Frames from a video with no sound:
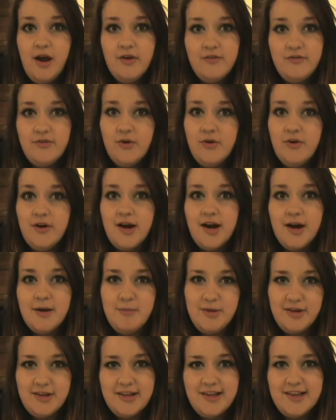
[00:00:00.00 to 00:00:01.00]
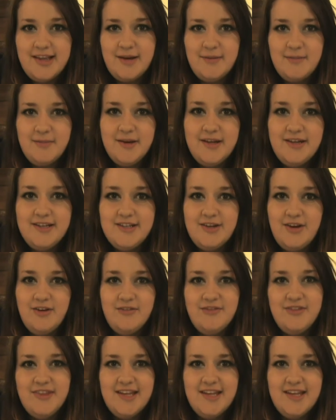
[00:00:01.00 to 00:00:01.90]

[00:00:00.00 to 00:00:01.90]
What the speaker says: for our music segment of the